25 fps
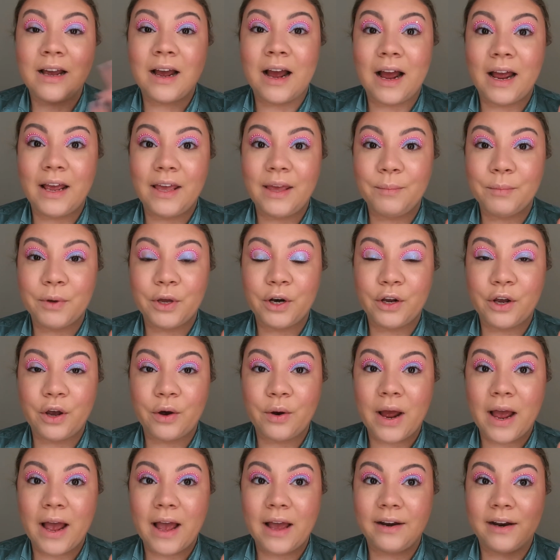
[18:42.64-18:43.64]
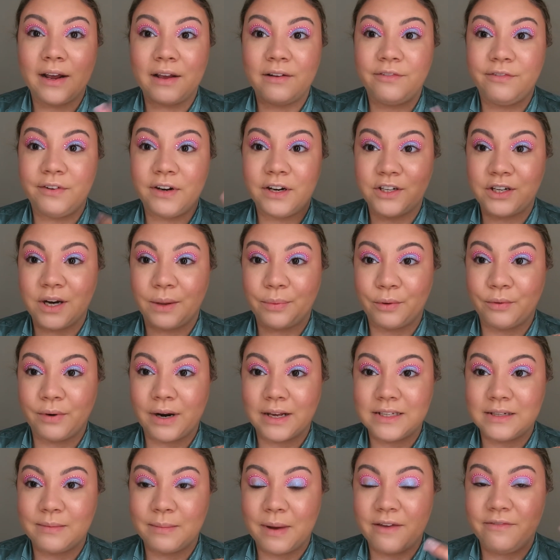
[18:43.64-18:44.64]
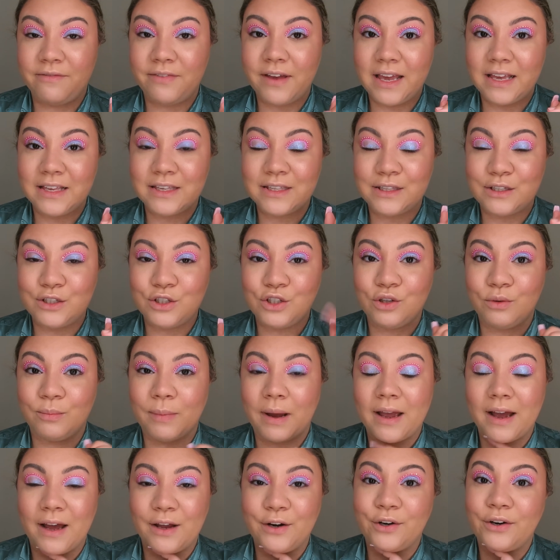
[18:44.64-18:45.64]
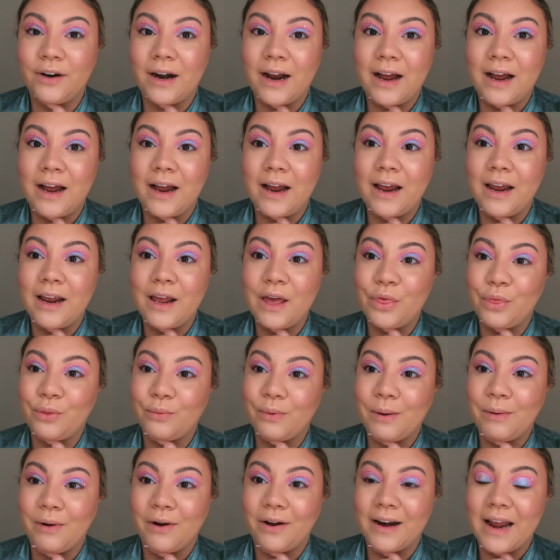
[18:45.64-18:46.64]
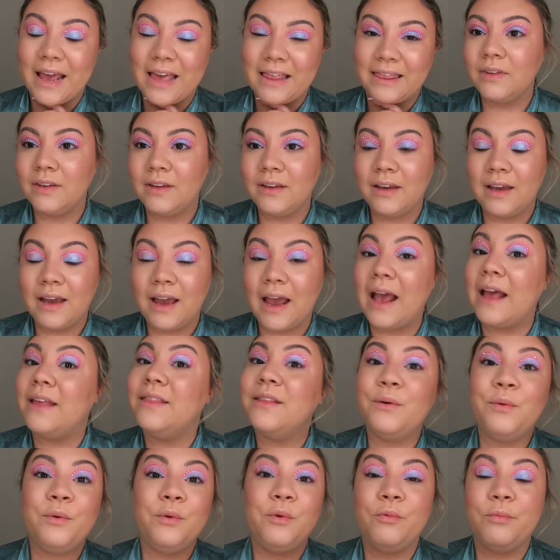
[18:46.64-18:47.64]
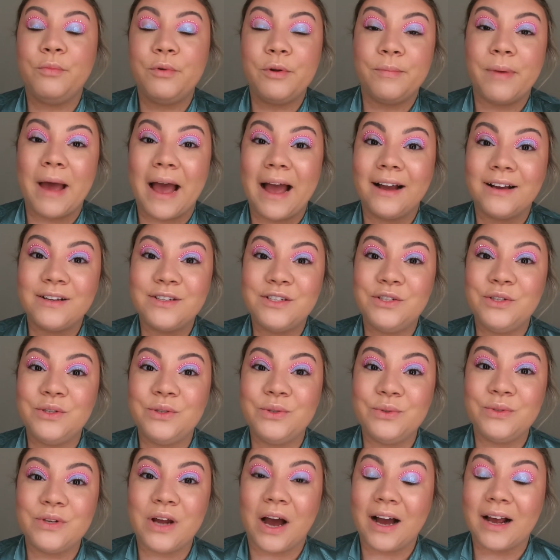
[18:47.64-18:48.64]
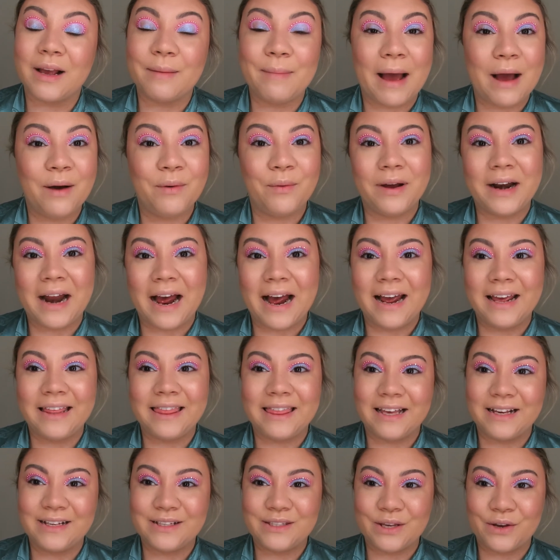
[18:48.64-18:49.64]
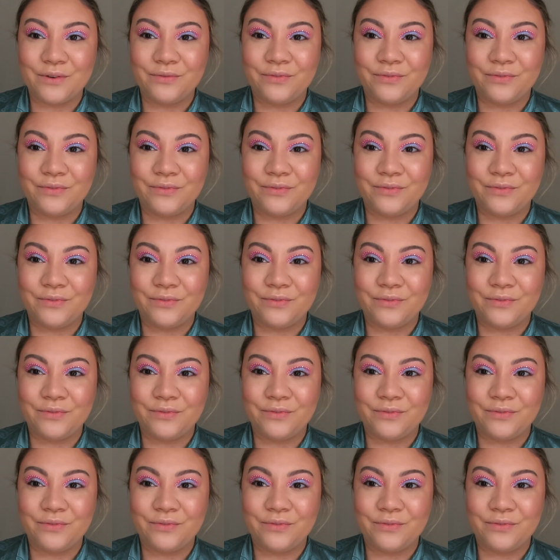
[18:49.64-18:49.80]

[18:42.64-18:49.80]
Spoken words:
I am going to go ahead and finish up the rest of my face, do my under eye, throw on a, and then we'll be back to talk about what I think so